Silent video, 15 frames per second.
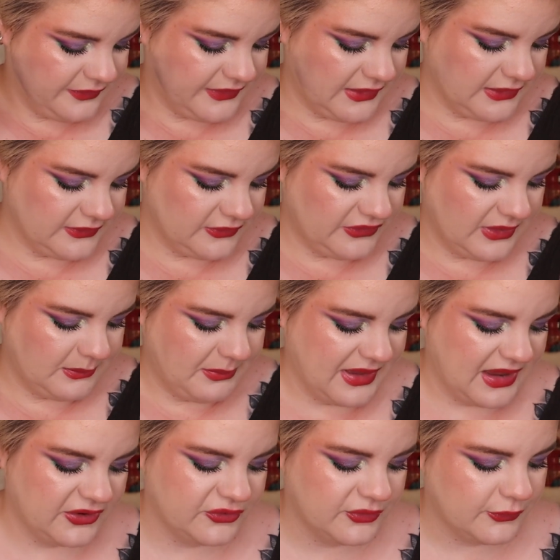That is the shade
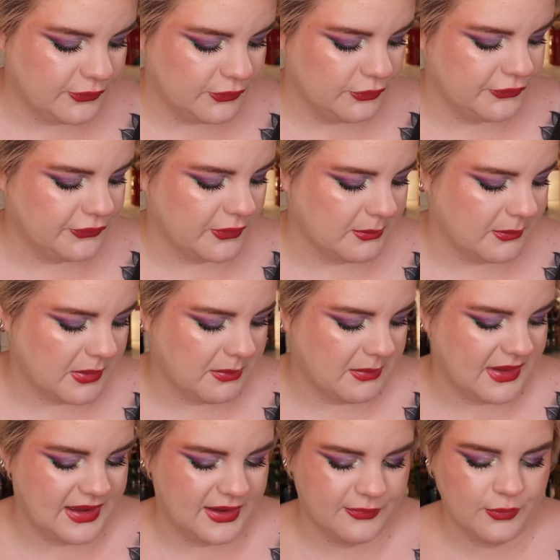Passion Fruit from
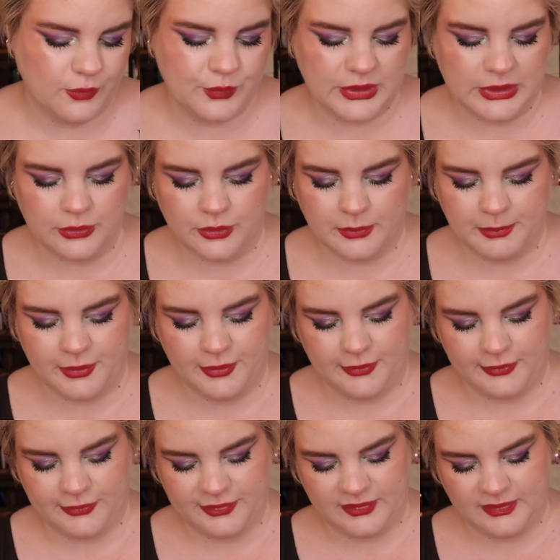my Focallure
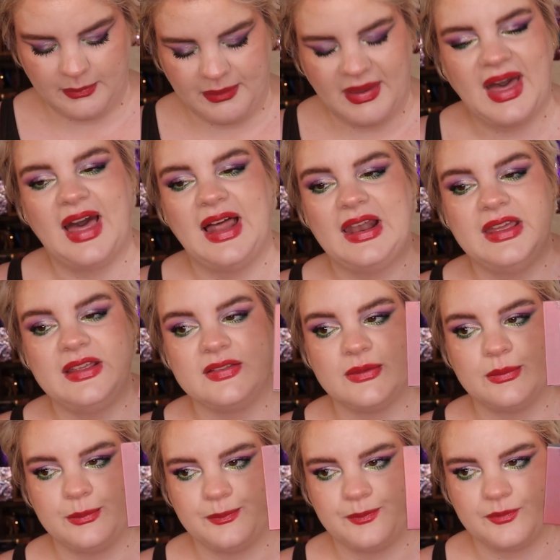Perth
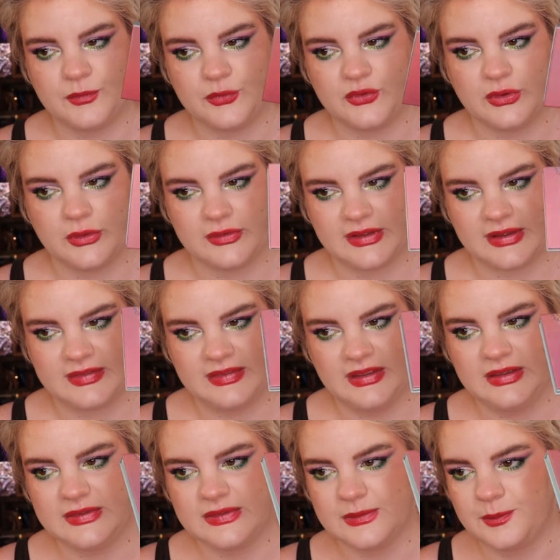palette, which looks like
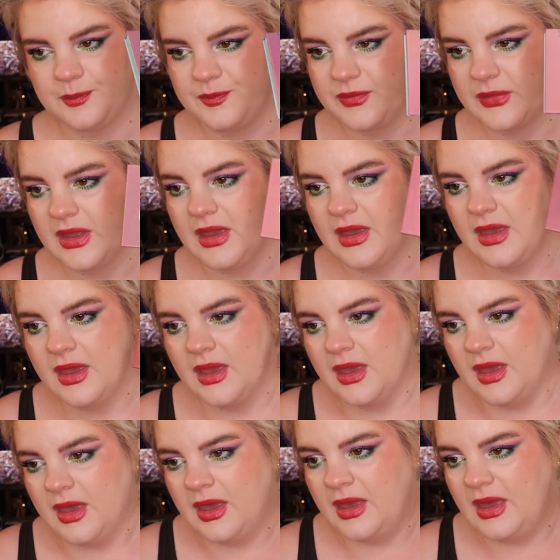this.
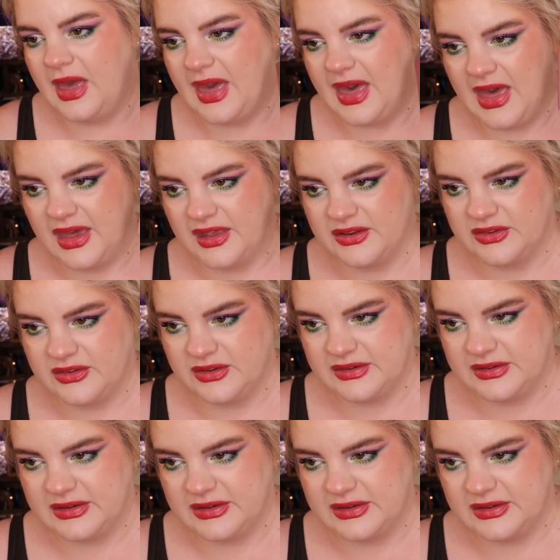And